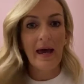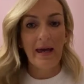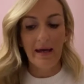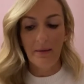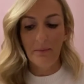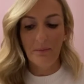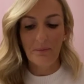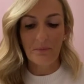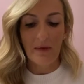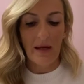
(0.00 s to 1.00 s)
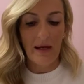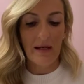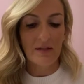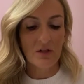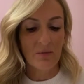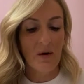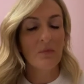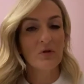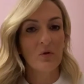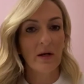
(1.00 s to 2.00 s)
um, and come on
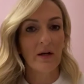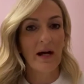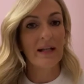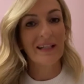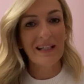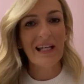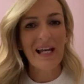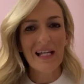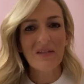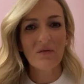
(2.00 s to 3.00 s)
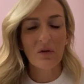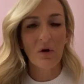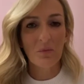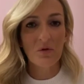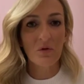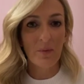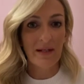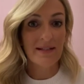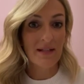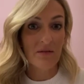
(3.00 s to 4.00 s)
much quicker, and it can last for up to
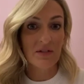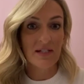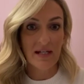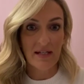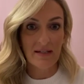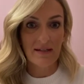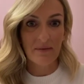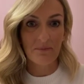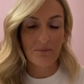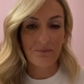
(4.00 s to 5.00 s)
about seven days.